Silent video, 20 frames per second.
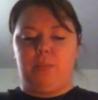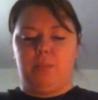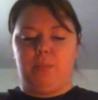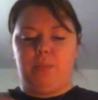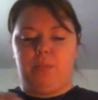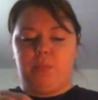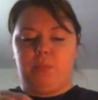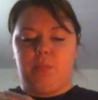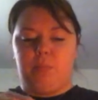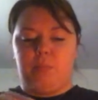
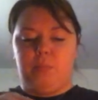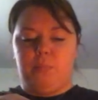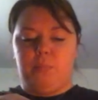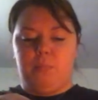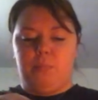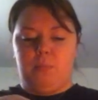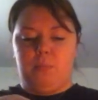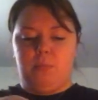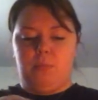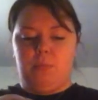
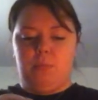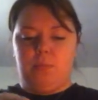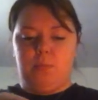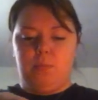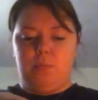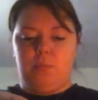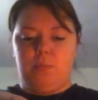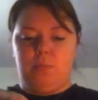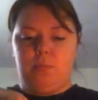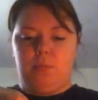
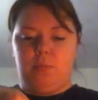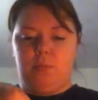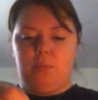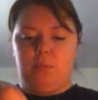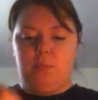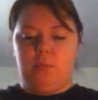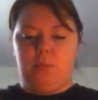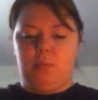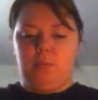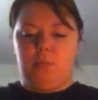
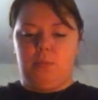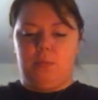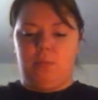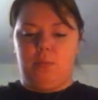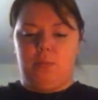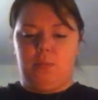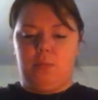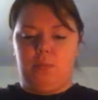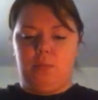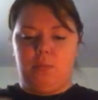
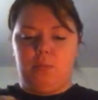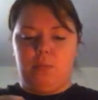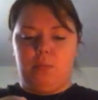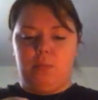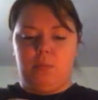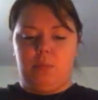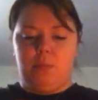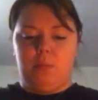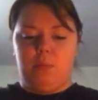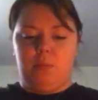
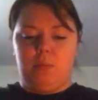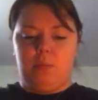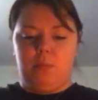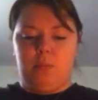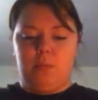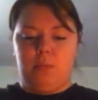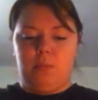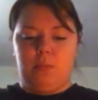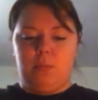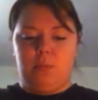(no one is talking)